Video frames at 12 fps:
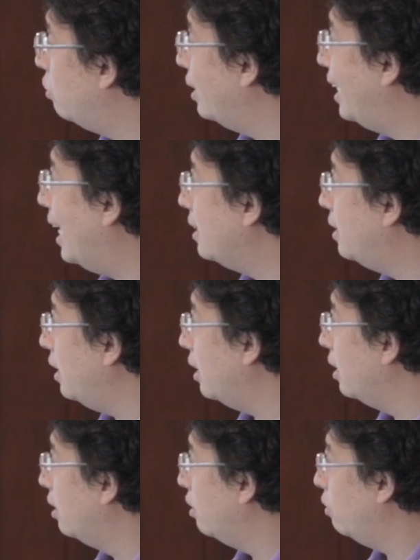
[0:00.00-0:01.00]
for testing
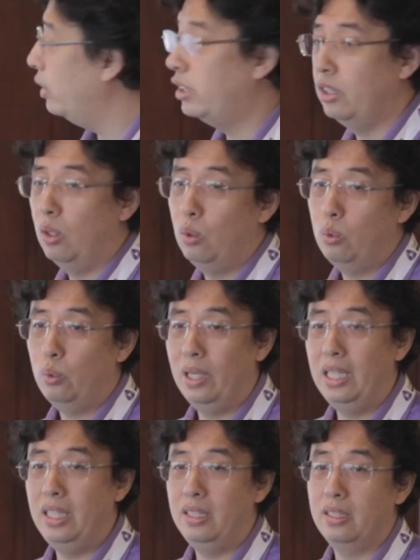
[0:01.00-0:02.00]
with no
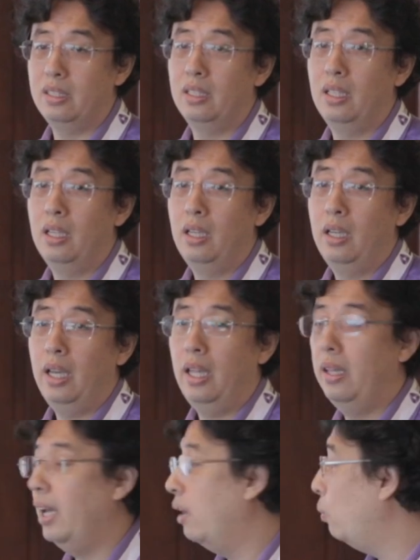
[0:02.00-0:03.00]
release.
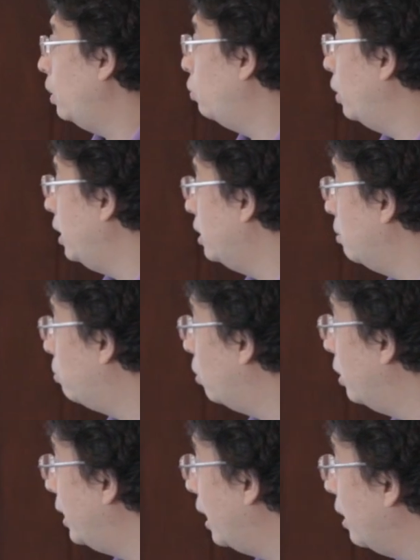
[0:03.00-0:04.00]
And then we release the
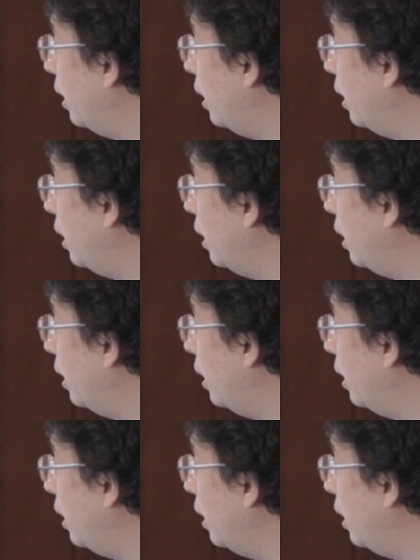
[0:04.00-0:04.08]
project